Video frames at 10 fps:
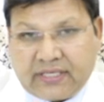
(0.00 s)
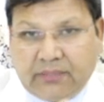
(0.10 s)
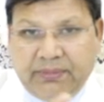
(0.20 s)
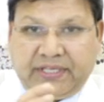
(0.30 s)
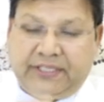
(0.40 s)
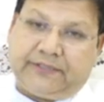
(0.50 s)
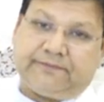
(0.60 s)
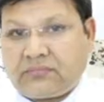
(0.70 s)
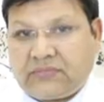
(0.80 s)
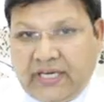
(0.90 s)
the beginning.
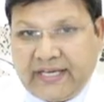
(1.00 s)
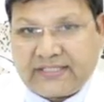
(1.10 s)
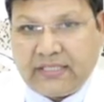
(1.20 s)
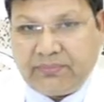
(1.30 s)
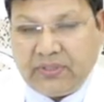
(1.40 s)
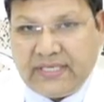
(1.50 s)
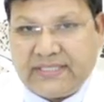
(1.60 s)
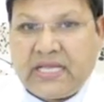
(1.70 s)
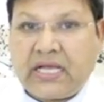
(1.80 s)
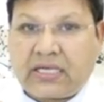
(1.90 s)
Third example
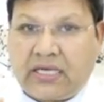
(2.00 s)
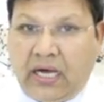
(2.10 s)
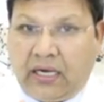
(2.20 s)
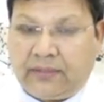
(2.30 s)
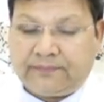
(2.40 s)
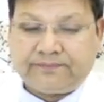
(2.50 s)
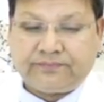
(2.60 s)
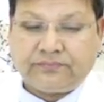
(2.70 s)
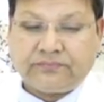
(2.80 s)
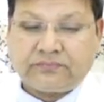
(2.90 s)
is kha,
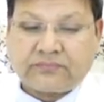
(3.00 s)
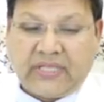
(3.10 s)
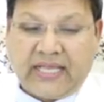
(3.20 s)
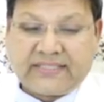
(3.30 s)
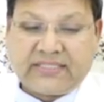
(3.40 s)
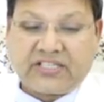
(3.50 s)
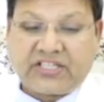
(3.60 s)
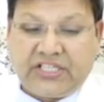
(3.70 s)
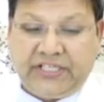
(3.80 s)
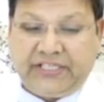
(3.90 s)
as in
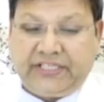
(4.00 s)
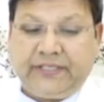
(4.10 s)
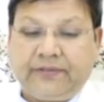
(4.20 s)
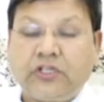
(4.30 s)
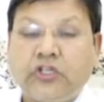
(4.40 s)
key,